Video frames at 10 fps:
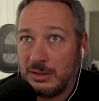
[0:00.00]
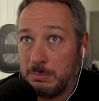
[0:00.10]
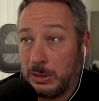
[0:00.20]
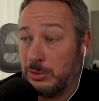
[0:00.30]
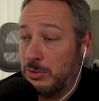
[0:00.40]

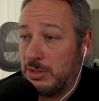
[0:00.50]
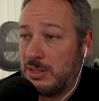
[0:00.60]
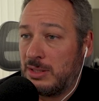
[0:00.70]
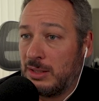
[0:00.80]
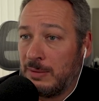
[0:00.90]

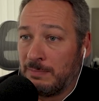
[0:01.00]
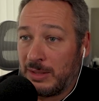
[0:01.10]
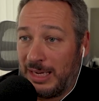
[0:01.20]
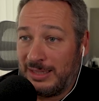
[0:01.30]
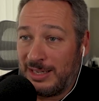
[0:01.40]
balloons,
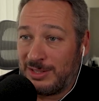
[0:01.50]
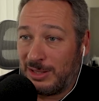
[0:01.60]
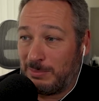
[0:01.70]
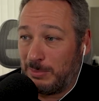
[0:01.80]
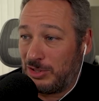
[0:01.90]
and there's
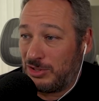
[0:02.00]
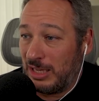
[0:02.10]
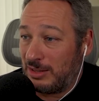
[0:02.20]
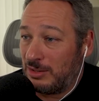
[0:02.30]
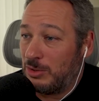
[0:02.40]
not much
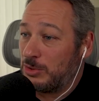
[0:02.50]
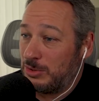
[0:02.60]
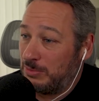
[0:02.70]
that goes